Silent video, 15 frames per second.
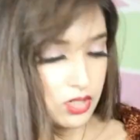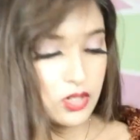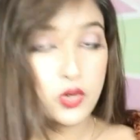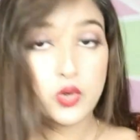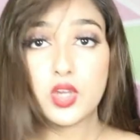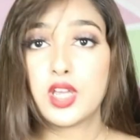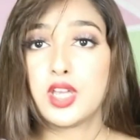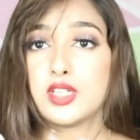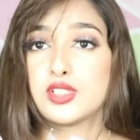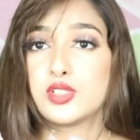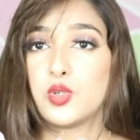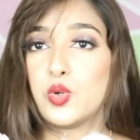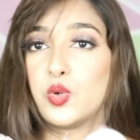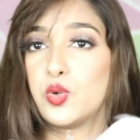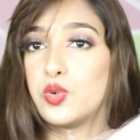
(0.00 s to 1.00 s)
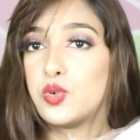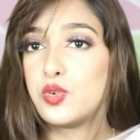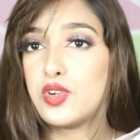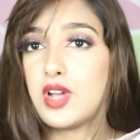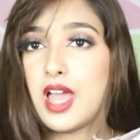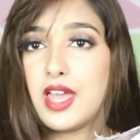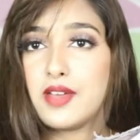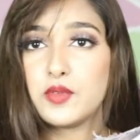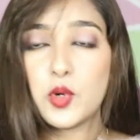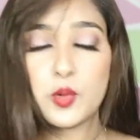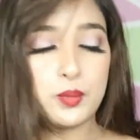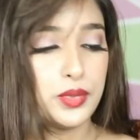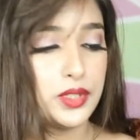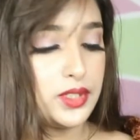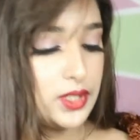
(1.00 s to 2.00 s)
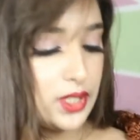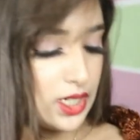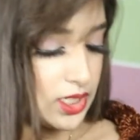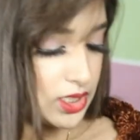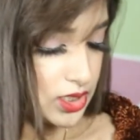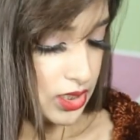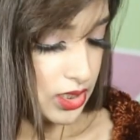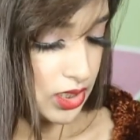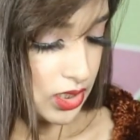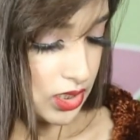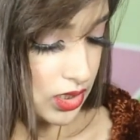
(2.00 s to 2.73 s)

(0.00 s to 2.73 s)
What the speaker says: Okay, so I have opened these.